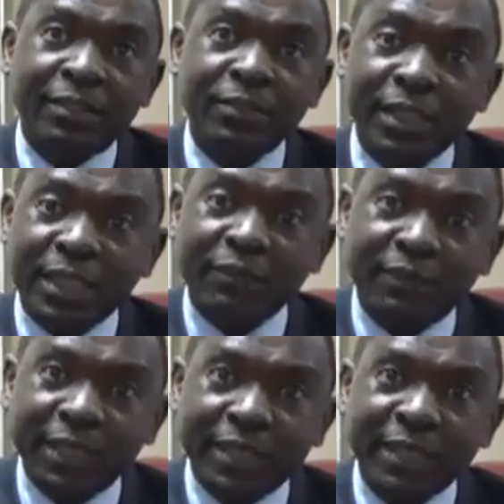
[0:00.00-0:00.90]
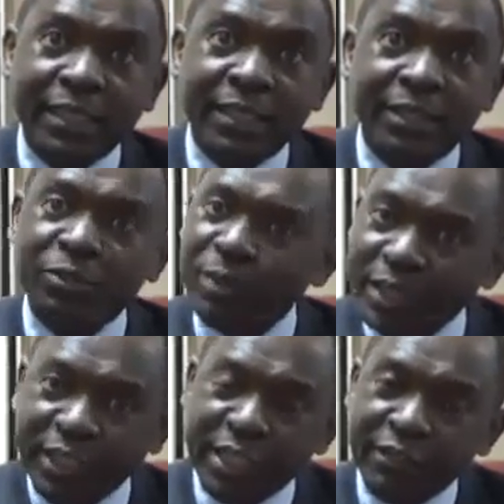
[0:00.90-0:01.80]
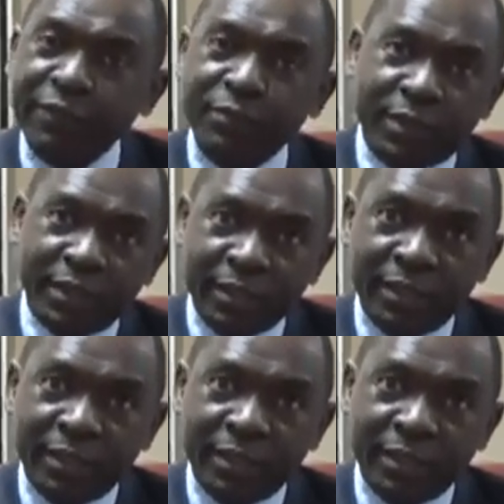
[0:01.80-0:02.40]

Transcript: to seek advice, to exchange views.